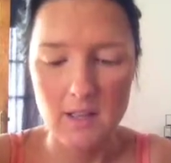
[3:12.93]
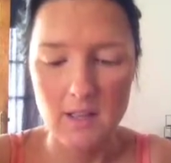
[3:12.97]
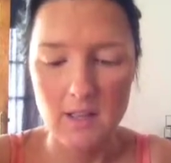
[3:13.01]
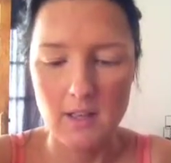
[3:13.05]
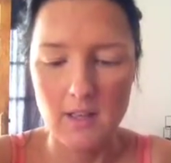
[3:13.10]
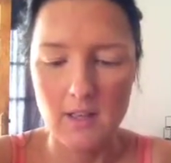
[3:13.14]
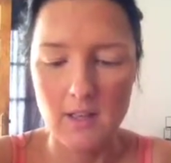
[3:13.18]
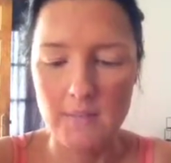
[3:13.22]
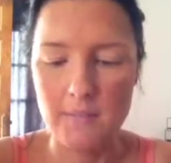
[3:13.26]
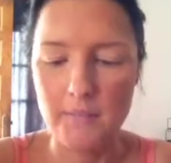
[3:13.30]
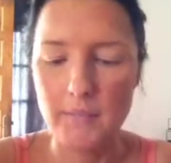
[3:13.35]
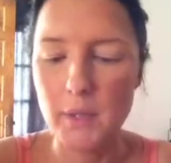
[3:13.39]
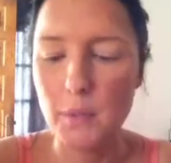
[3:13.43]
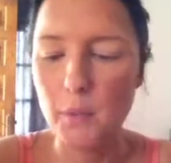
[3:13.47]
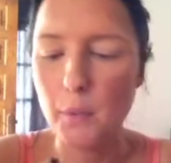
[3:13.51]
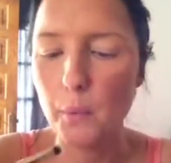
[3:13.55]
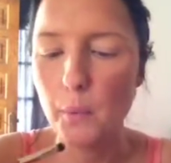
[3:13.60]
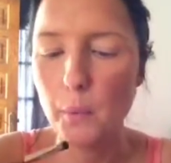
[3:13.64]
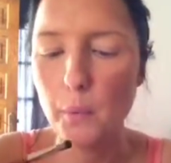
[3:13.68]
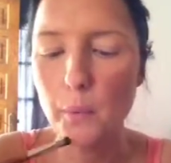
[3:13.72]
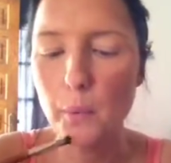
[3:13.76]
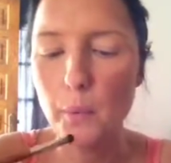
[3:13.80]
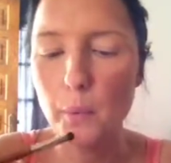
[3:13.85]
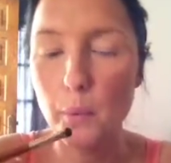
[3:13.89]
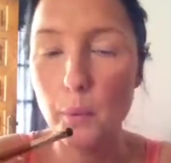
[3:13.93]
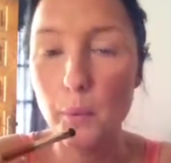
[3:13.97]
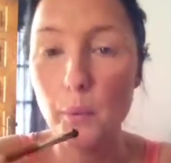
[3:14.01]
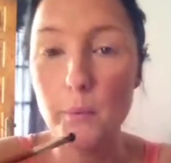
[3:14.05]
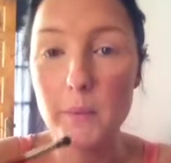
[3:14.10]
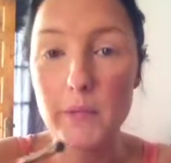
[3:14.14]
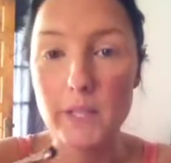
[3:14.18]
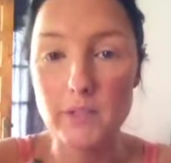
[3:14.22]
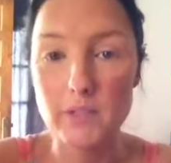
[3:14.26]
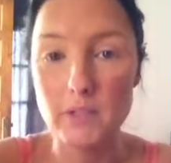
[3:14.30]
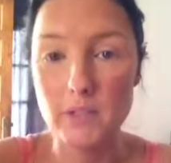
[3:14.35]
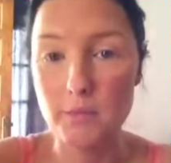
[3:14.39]

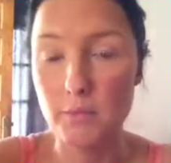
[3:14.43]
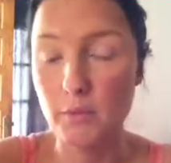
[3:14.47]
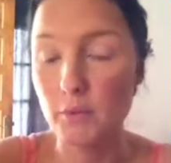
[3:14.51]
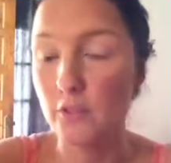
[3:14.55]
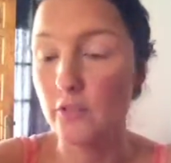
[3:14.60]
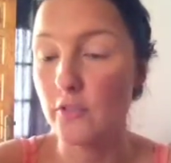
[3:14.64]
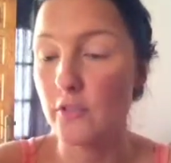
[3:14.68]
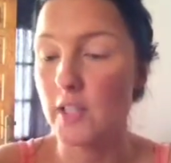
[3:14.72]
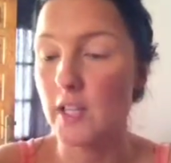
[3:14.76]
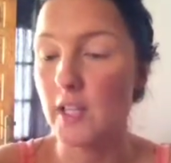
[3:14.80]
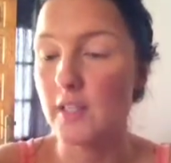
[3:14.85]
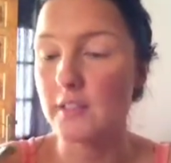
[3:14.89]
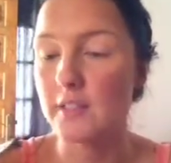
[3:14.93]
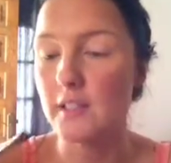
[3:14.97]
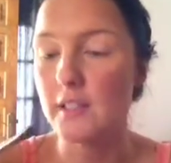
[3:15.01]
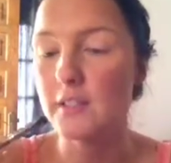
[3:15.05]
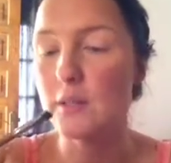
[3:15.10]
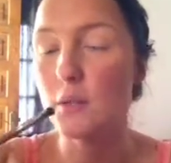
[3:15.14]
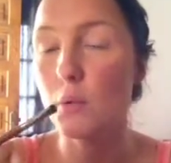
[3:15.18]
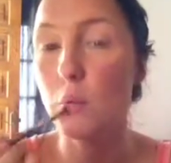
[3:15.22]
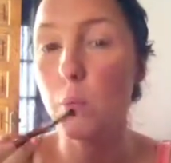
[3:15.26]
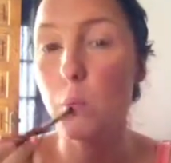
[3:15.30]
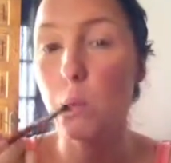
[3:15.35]
Make sure you blow off any excess.